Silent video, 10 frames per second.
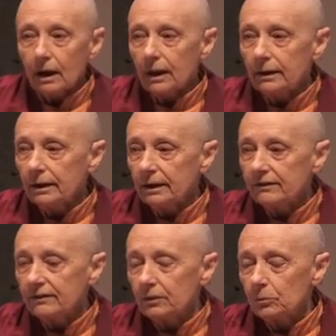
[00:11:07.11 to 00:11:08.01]
And they
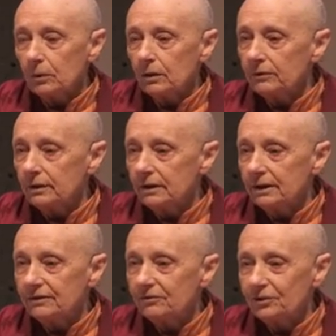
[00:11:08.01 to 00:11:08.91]
said, well, the
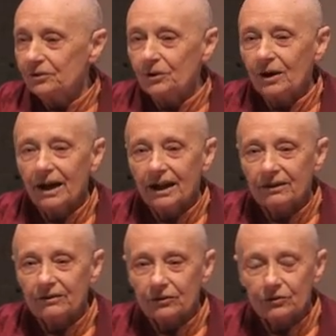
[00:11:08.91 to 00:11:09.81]
leaves in your
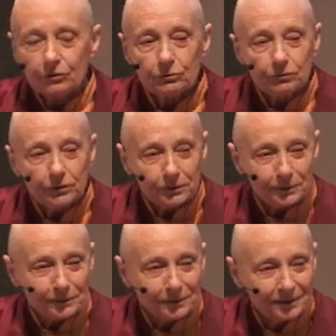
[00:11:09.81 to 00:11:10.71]
hand are so
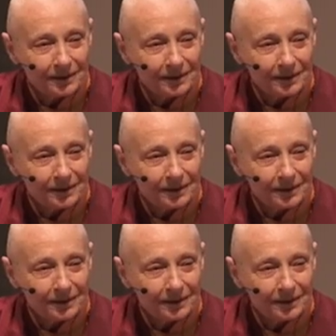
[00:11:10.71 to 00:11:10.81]
few,